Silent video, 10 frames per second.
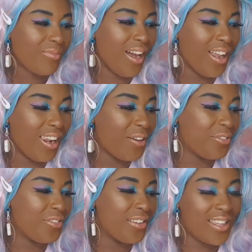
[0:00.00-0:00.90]
I
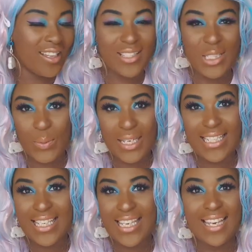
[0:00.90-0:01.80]
love the
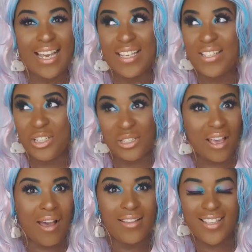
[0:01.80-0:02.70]
sweetie
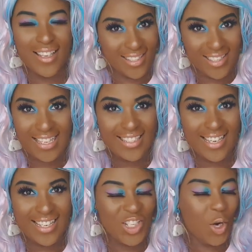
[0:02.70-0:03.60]
dessert
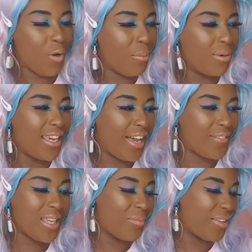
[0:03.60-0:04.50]
aesthetic. So it'll probably
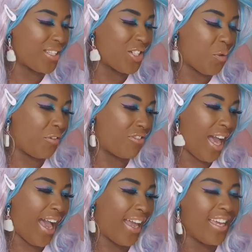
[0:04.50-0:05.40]
have something to do with
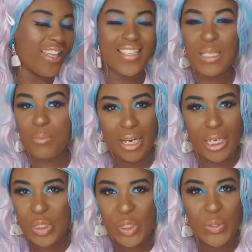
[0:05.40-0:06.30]
that.
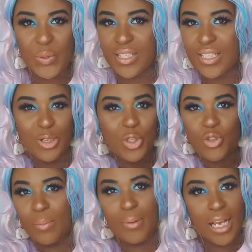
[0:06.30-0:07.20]
Sprinkles,
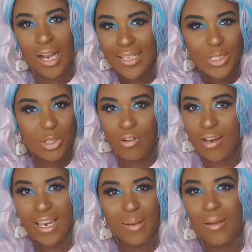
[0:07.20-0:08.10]
dripping ice
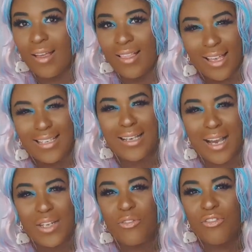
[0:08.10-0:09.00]
cream. That's the
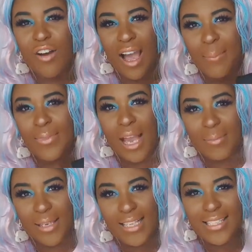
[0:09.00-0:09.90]
kind of vibe that
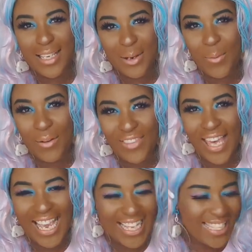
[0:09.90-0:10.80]
I'm getting with
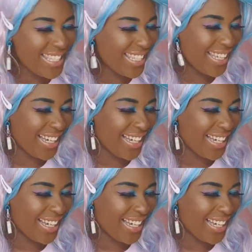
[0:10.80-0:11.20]
this.